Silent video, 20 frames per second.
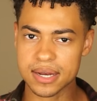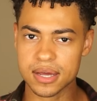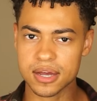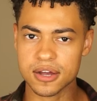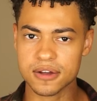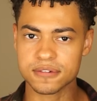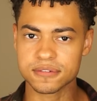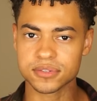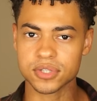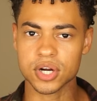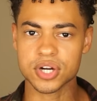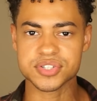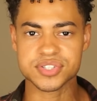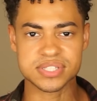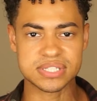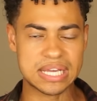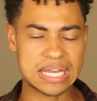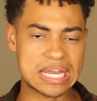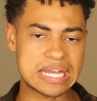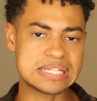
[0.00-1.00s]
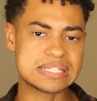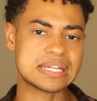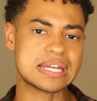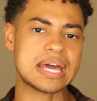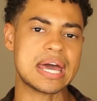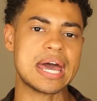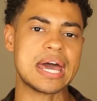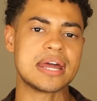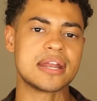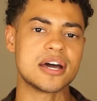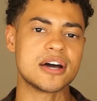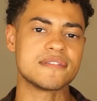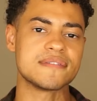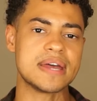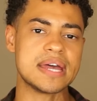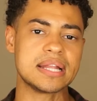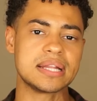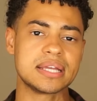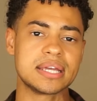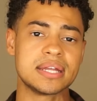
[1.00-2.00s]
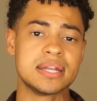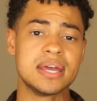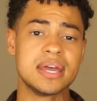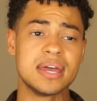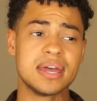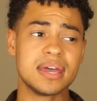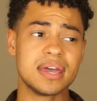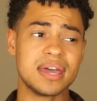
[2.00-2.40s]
of Larson, 18 ahead of Elliott.